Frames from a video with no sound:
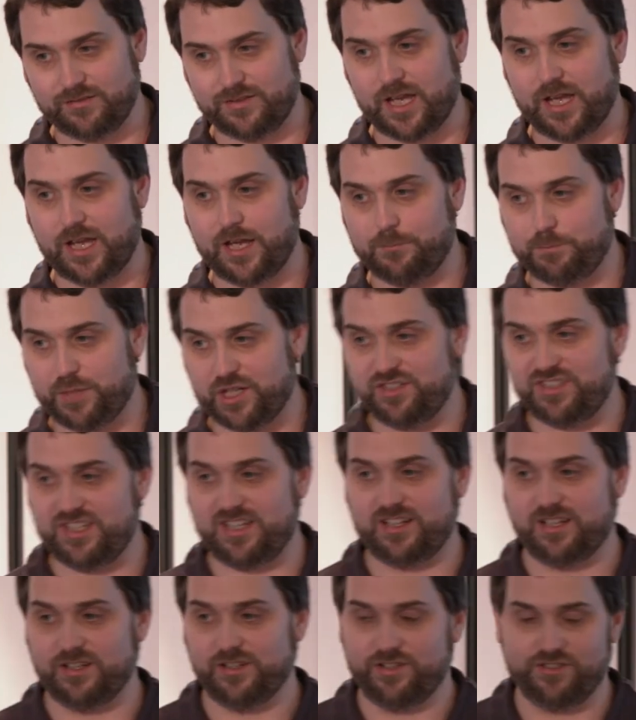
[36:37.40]

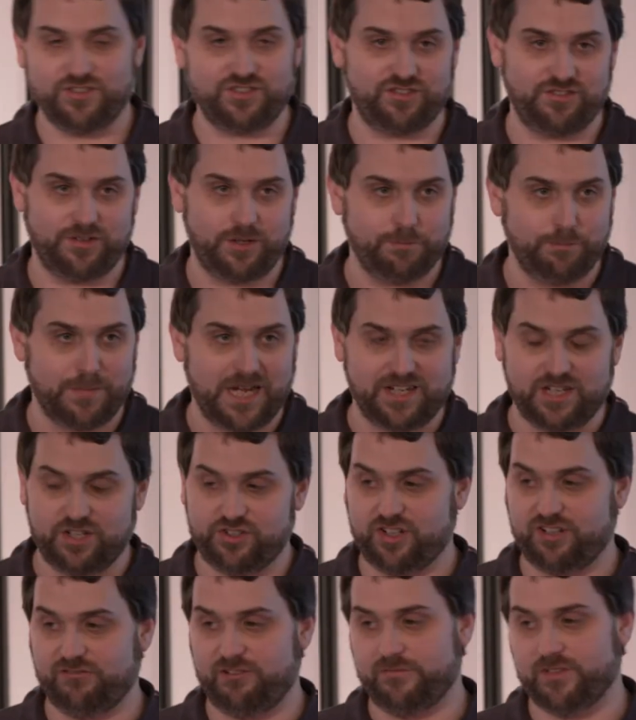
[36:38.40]
PuTTY clients to
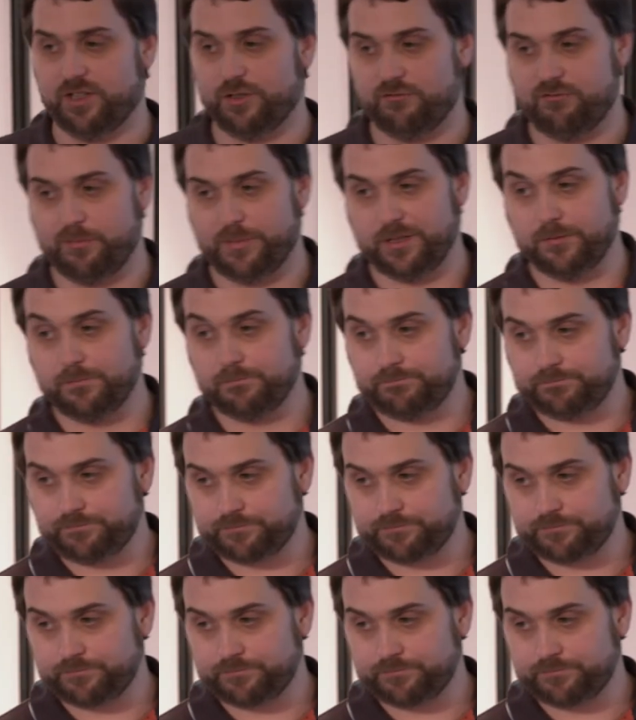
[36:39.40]
manage our environment.